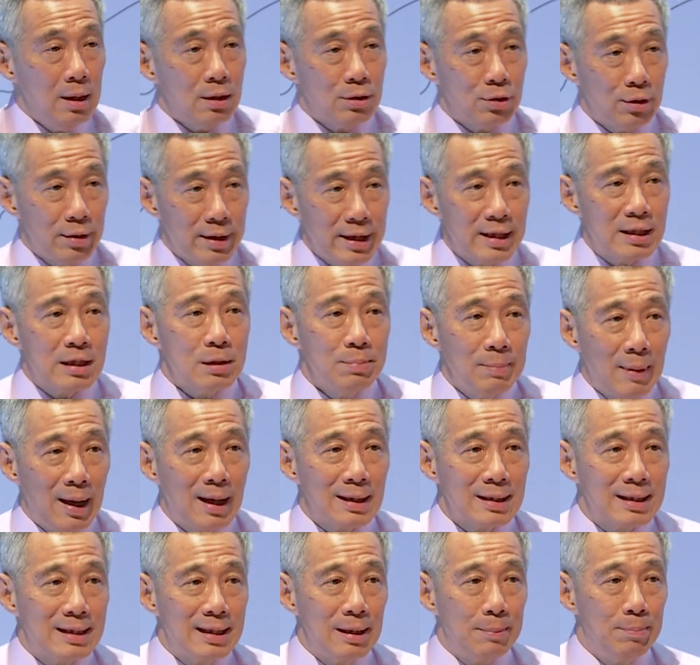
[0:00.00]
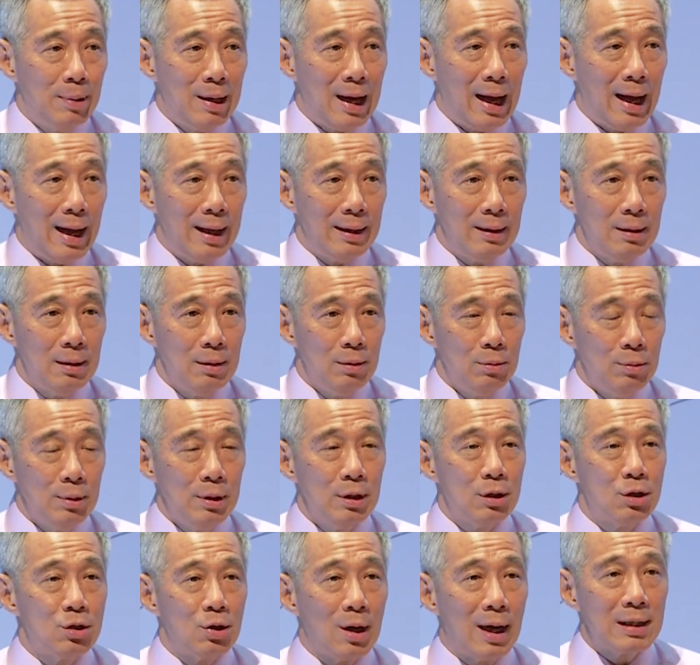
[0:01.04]
So this master plan
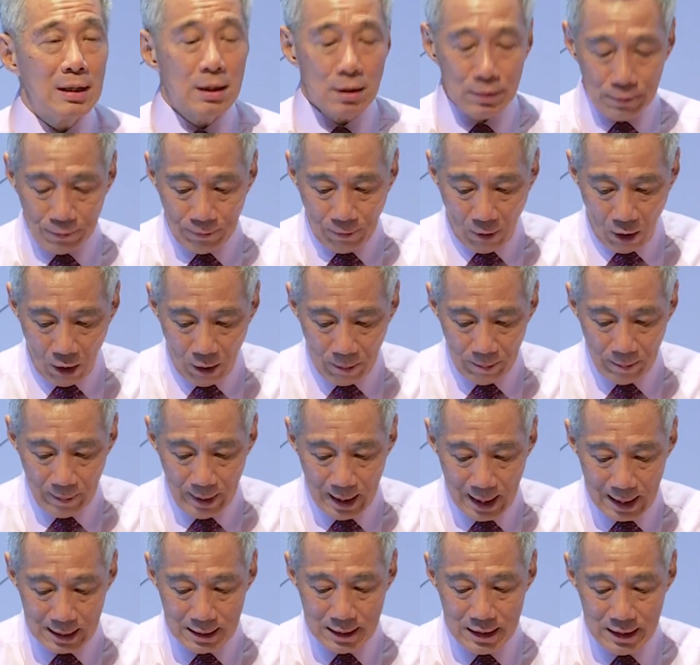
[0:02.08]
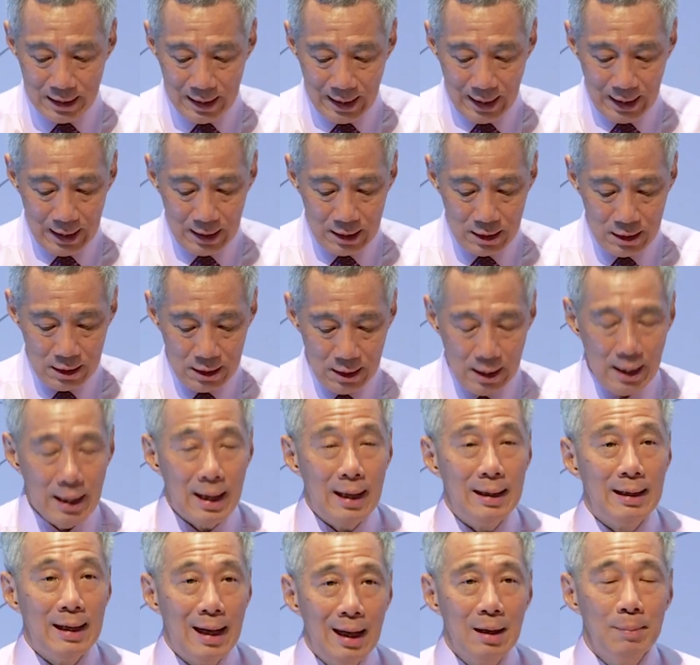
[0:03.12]
will transform SGH
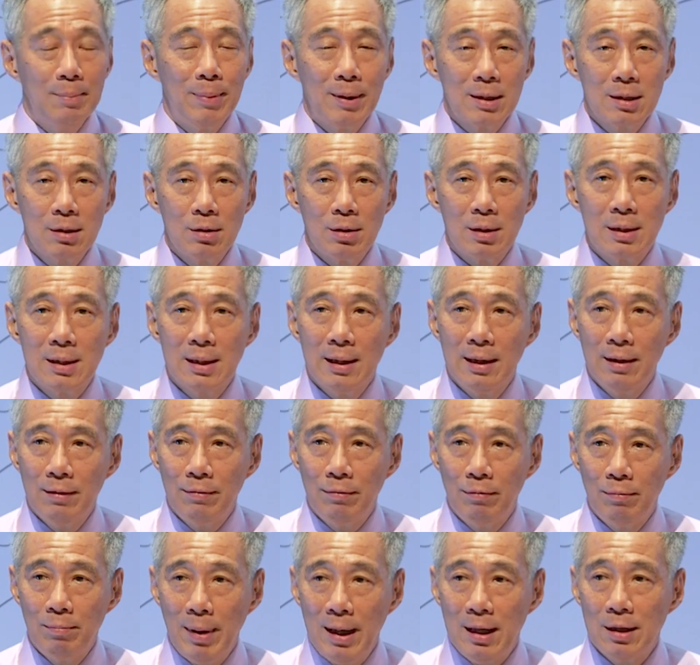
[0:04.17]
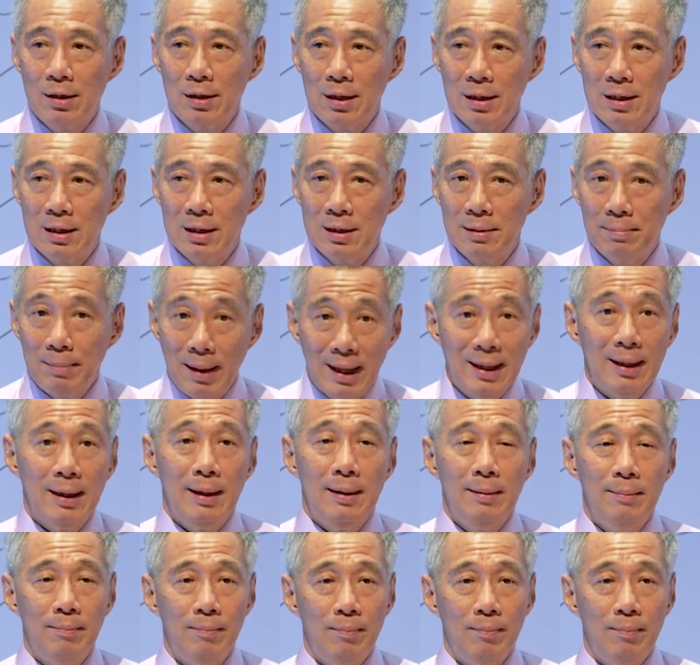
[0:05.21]
and help us to serve patients better.